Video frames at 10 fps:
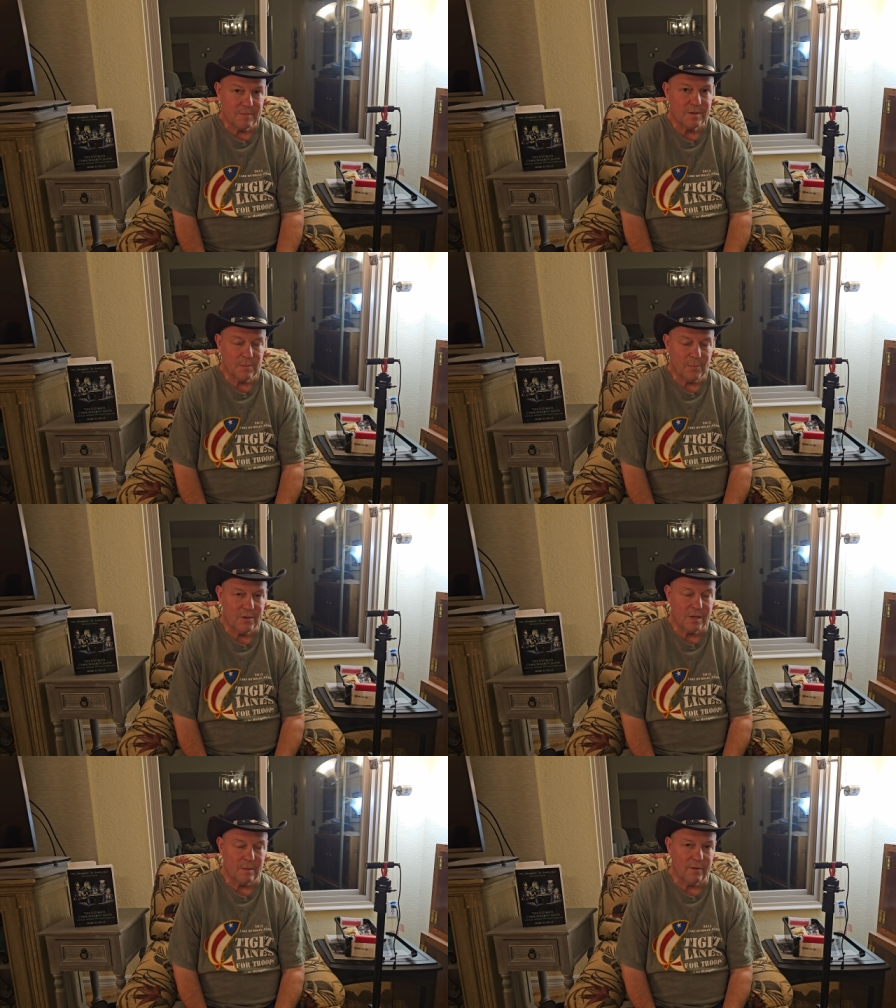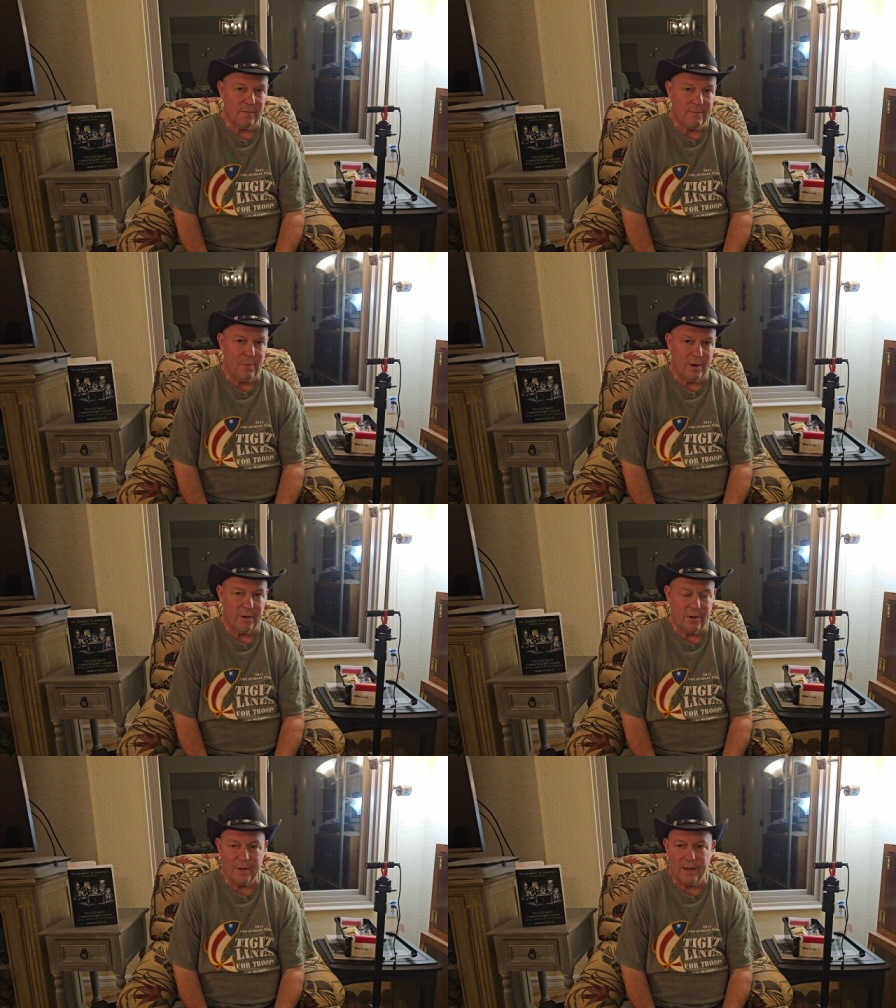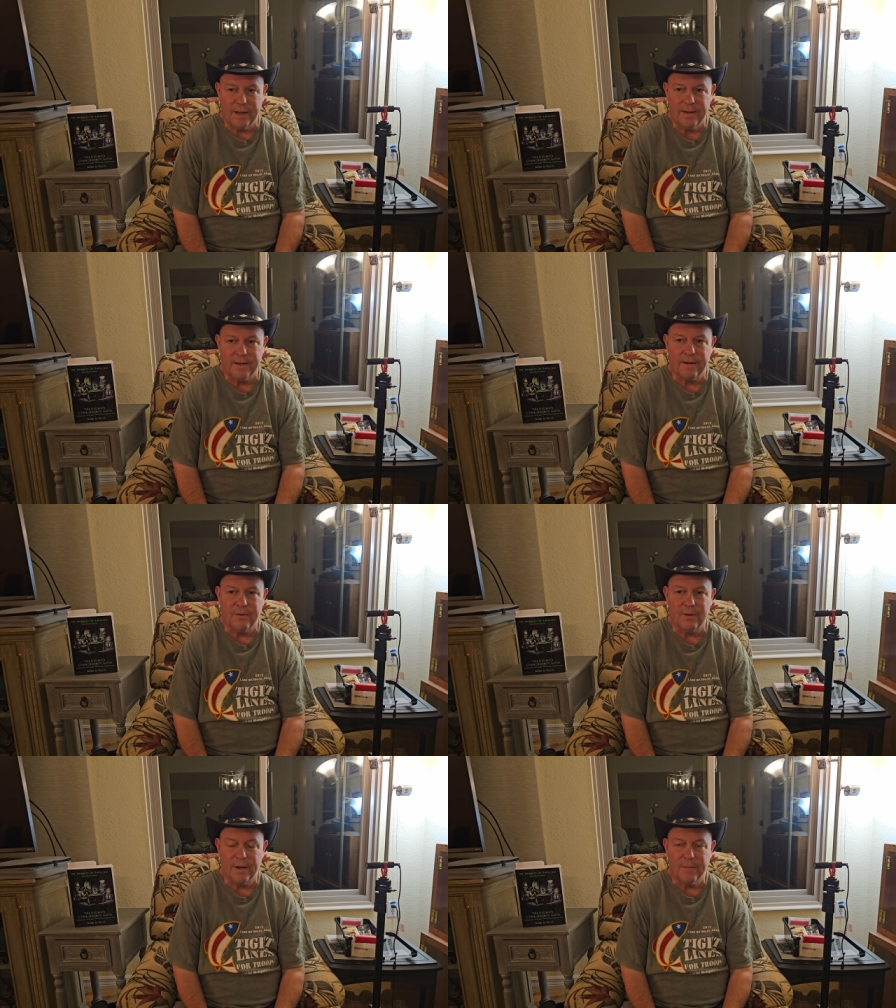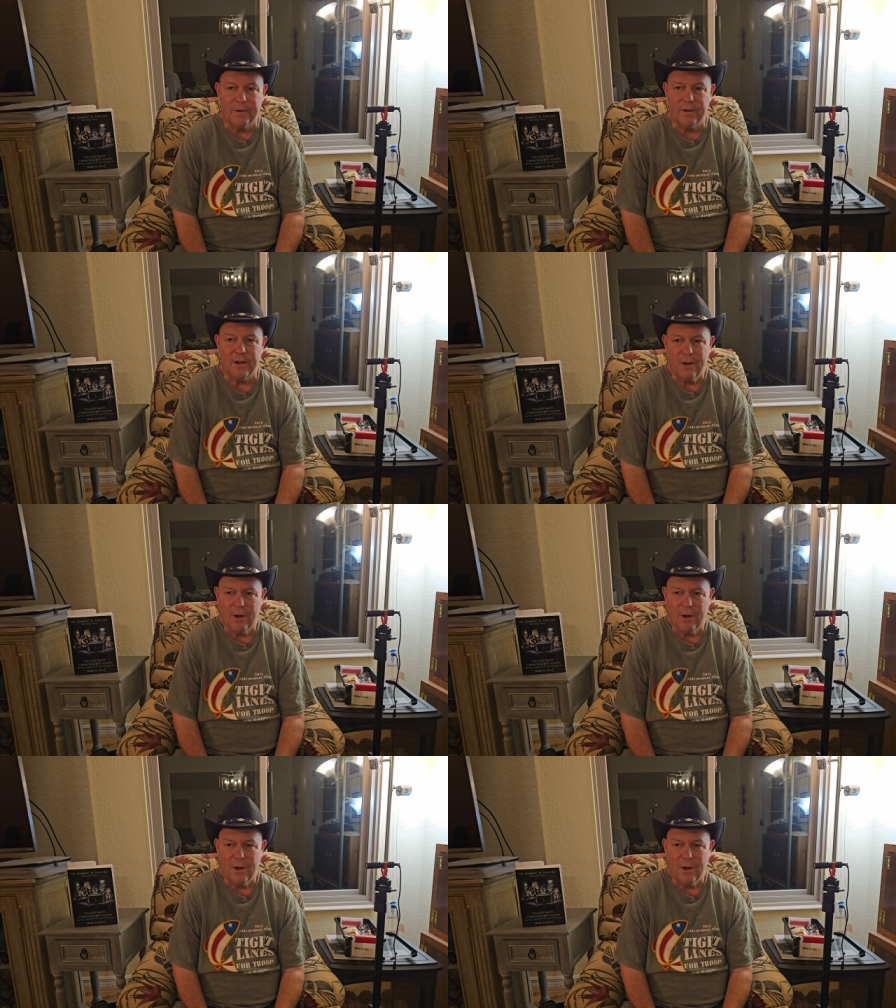supposedly they bought all the land and everything, but